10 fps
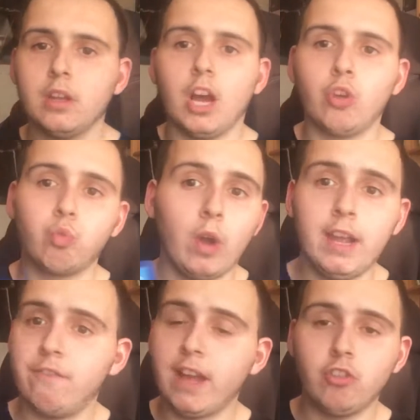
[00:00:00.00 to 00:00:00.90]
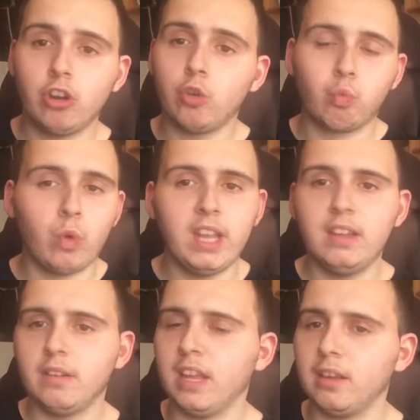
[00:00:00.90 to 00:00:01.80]
A great adventure,
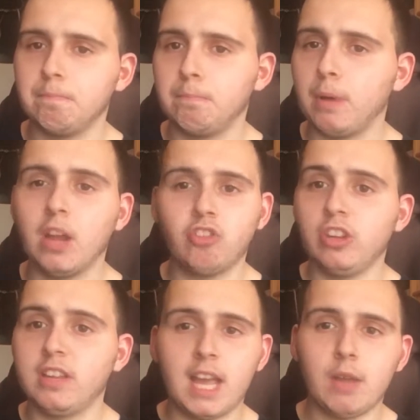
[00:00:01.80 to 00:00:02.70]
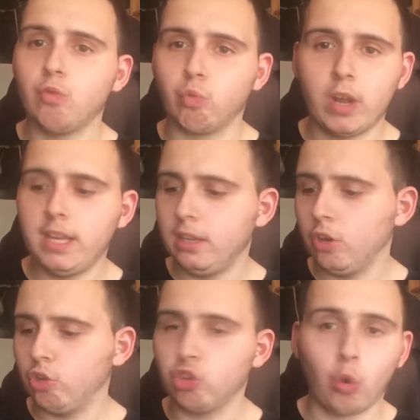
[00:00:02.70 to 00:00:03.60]
great like punching game, great, you
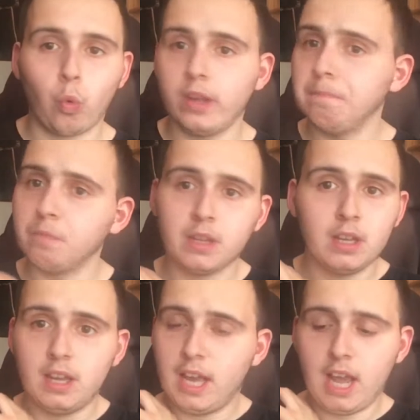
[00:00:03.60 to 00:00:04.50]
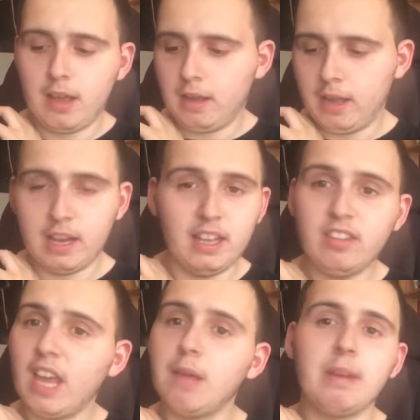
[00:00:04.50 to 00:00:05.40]
know, story. And
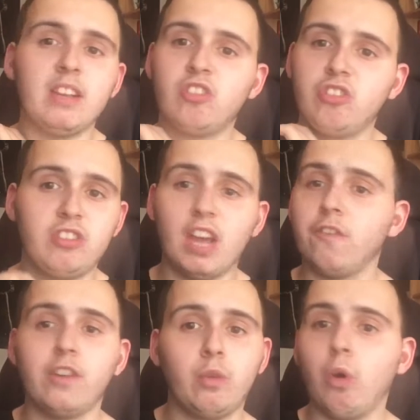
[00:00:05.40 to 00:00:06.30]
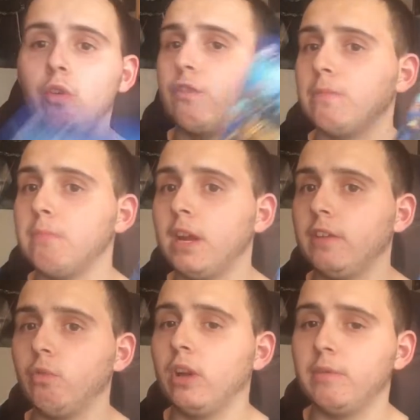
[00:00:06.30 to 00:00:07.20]
this game is definitely well worth your
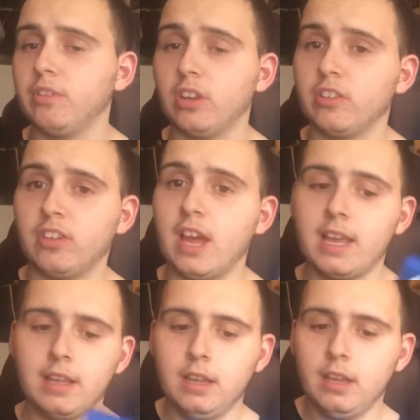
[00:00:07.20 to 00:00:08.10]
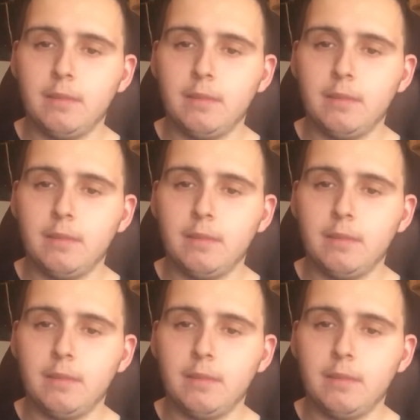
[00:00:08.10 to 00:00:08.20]
money, whatever it's going to say.